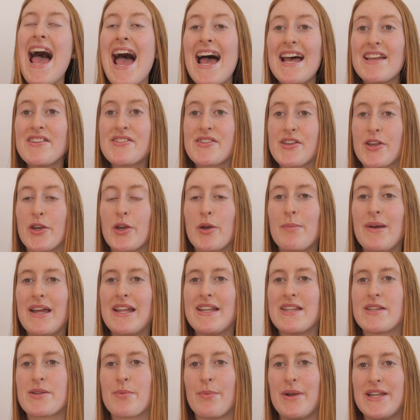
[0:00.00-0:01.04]
As
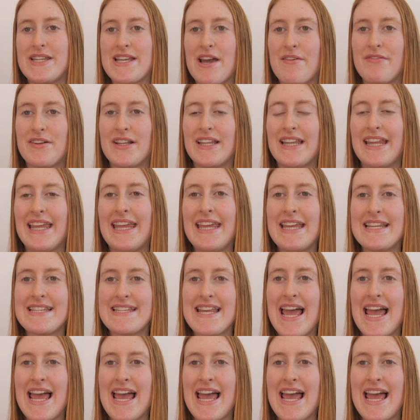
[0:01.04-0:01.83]
humans, we definitely